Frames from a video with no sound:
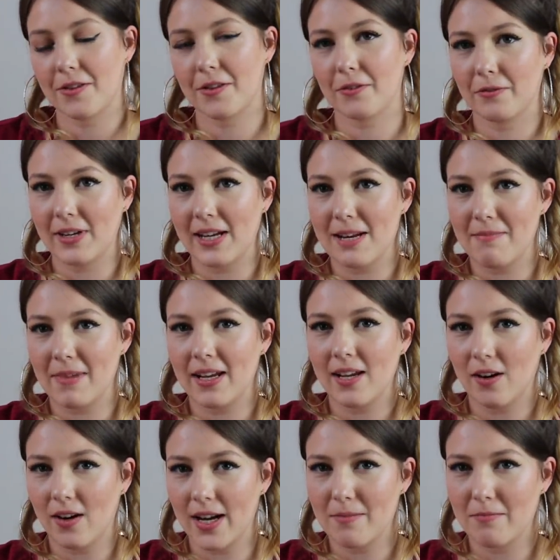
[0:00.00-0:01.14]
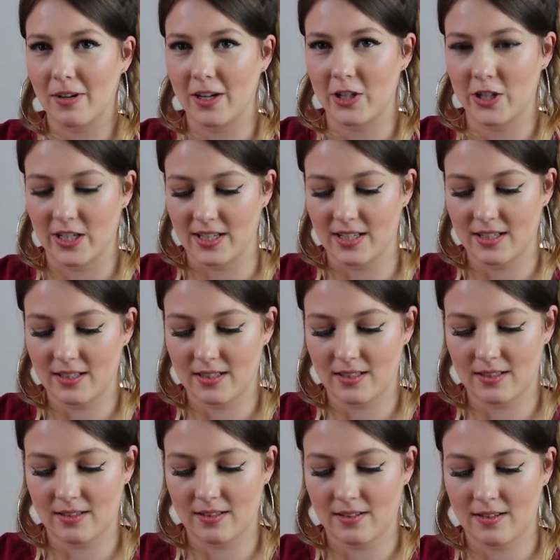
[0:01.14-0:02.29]
3 mini
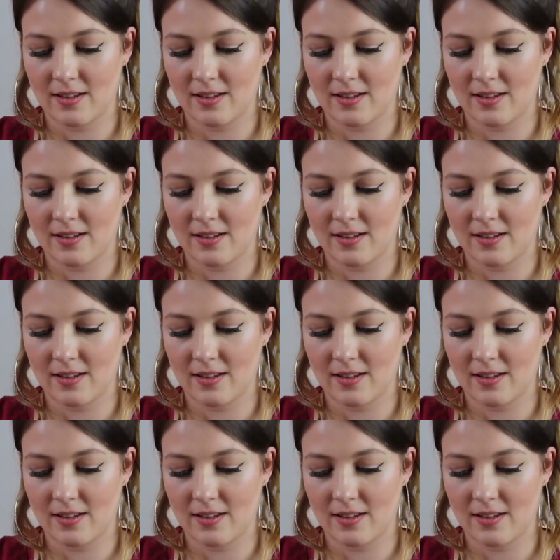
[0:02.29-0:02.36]
eyebrushes.